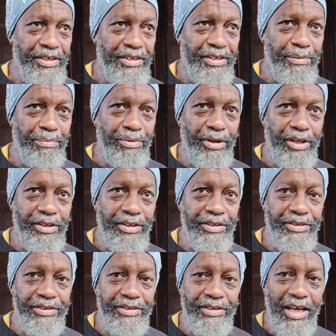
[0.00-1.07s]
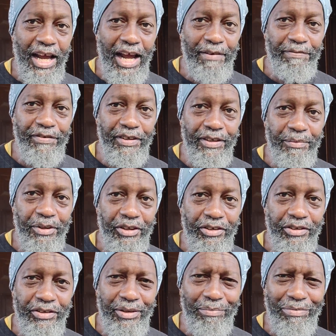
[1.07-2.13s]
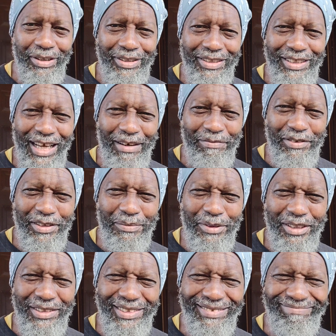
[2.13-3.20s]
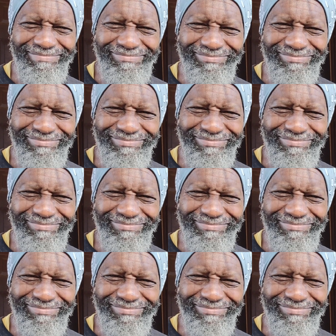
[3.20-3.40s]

the brother's after image. The brother's after image